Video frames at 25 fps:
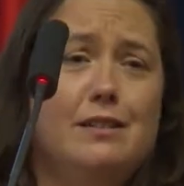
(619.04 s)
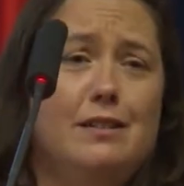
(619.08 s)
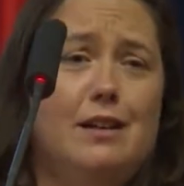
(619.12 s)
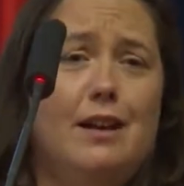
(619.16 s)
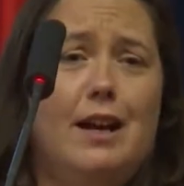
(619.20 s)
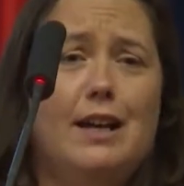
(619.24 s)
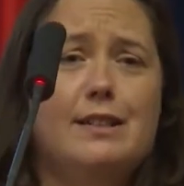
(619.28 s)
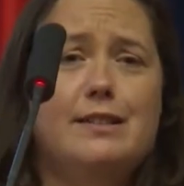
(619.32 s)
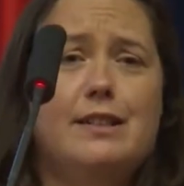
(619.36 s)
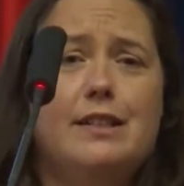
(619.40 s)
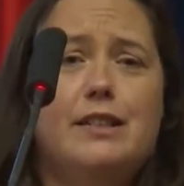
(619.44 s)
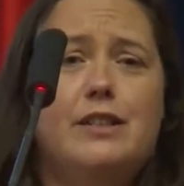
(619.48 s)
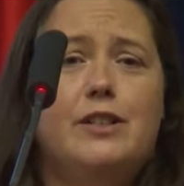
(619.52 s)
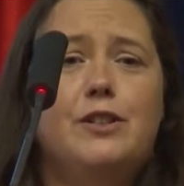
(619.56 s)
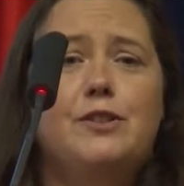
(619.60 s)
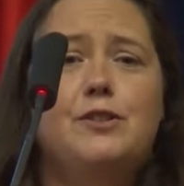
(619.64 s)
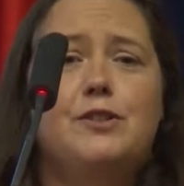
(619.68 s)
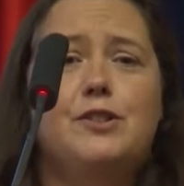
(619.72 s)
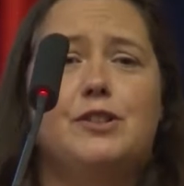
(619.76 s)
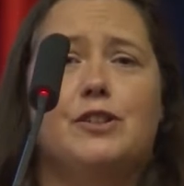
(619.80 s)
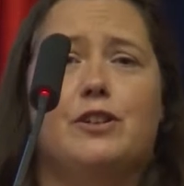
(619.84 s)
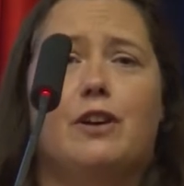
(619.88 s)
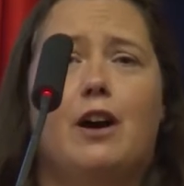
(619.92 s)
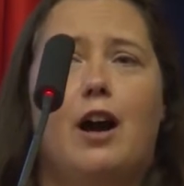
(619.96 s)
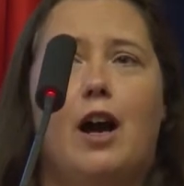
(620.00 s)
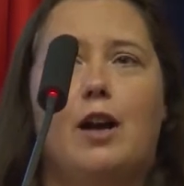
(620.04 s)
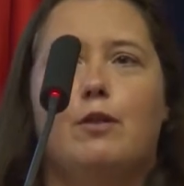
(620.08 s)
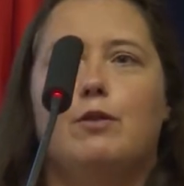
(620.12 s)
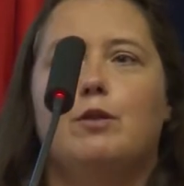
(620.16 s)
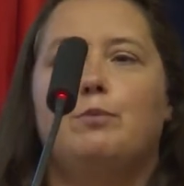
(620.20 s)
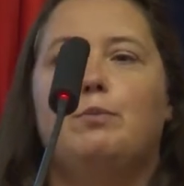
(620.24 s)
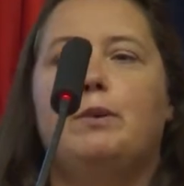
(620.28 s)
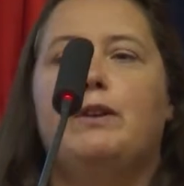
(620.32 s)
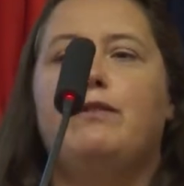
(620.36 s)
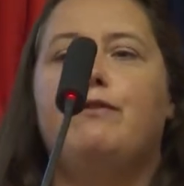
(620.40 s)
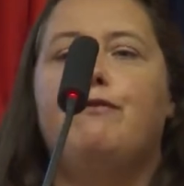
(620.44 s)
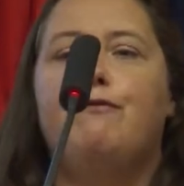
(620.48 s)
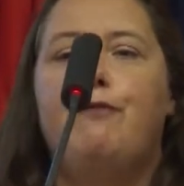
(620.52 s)
as a user, I would
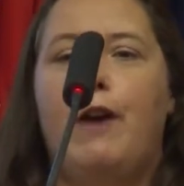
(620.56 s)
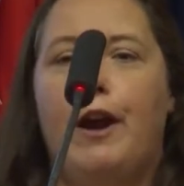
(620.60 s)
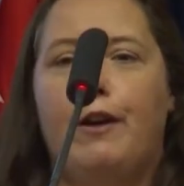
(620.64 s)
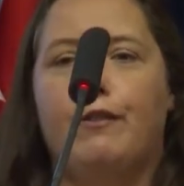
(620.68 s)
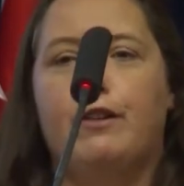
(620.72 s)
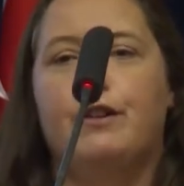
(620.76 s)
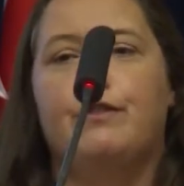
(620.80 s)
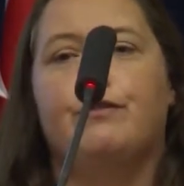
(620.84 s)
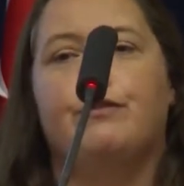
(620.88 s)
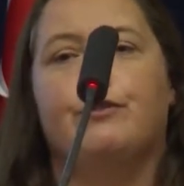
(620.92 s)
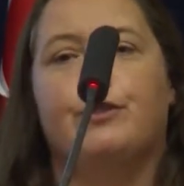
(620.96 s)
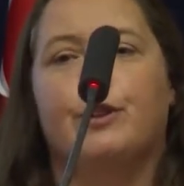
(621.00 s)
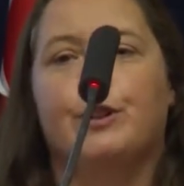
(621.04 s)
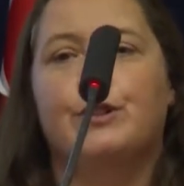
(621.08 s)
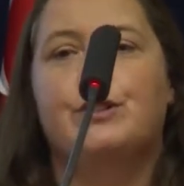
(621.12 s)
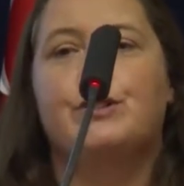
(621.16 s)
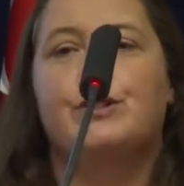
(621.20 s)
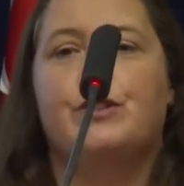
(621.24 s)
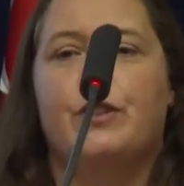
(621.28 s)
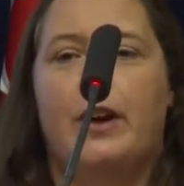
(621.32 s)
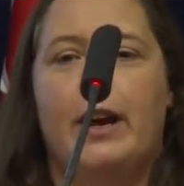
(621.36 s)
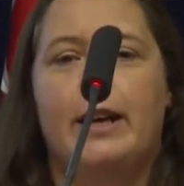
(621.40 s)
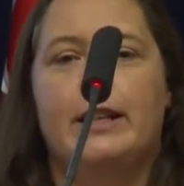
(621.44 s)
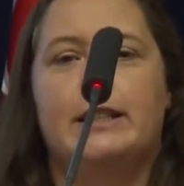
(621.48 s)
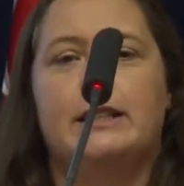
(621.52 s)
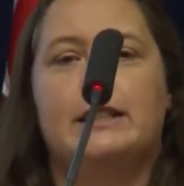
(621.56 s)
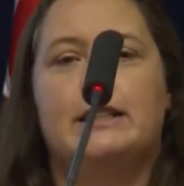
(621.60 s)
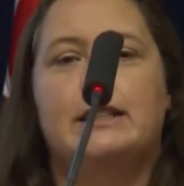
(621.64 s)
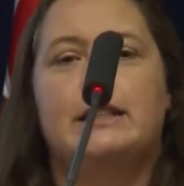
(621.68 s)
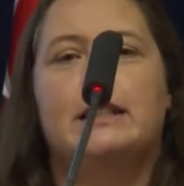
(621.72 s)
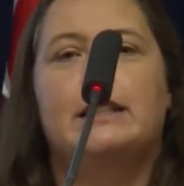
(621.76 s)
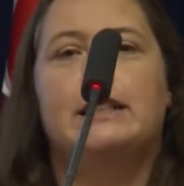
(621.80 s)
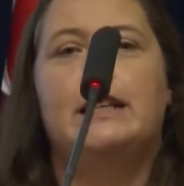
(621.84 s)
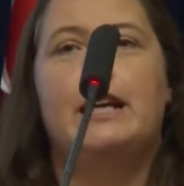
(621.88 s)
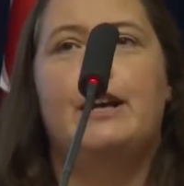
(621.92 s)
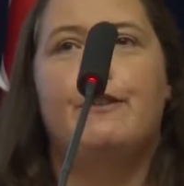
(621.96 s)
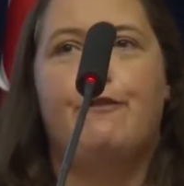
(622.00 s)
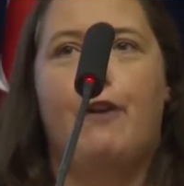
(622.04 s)
be very frustrated
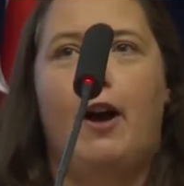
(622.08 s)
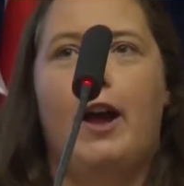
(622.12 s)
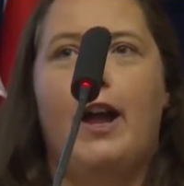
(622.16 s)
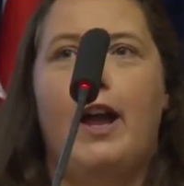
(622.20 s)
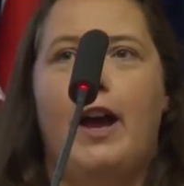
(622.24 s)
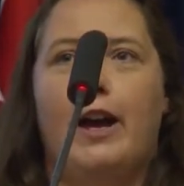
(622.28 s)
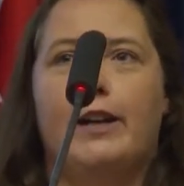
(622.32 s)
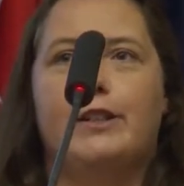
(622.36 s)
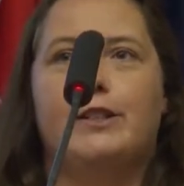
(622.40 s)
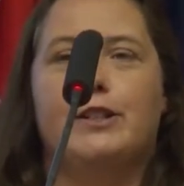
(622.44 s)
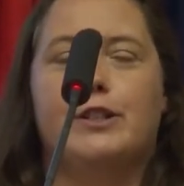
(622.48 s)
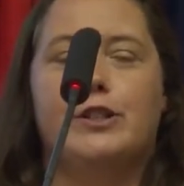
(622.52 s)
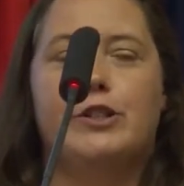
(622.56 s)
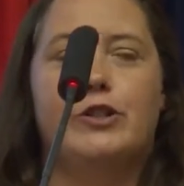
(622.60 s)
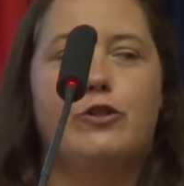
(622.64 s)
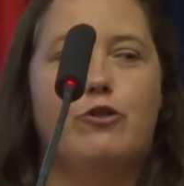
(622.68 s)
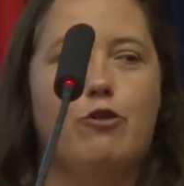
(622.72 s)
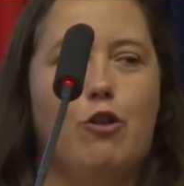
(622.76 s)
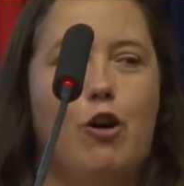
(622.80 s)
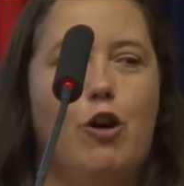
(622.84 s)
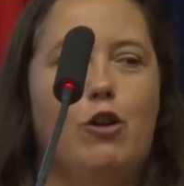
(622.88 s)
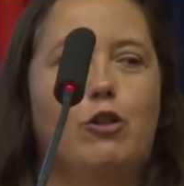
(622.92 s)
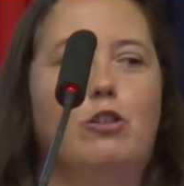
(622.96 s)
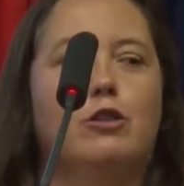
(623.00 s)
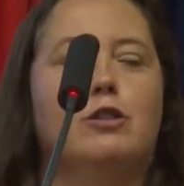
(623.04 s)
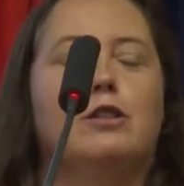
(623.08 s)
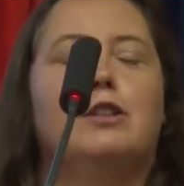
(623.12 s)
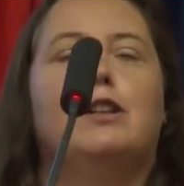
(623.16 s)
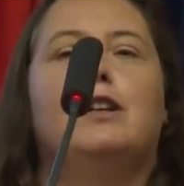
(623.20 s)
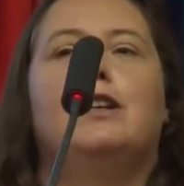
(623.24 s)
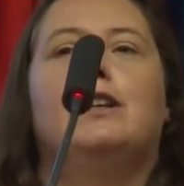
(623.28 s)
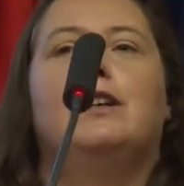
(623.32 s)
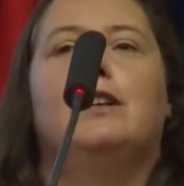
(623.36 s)
if I had to scroll